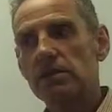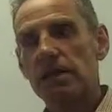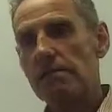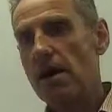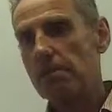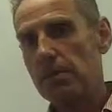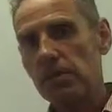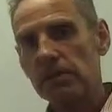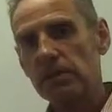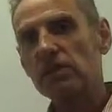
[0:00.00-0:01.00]
They might be
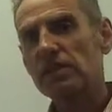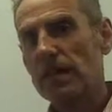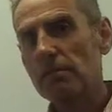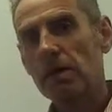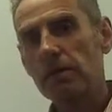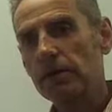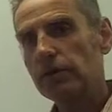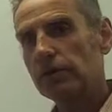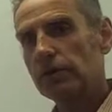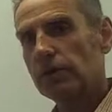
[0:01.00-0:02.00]
used in some
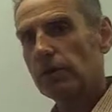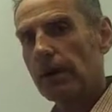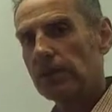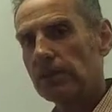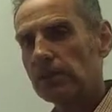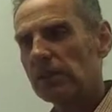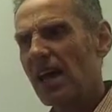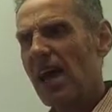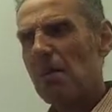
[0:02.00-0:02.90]
commercial situations,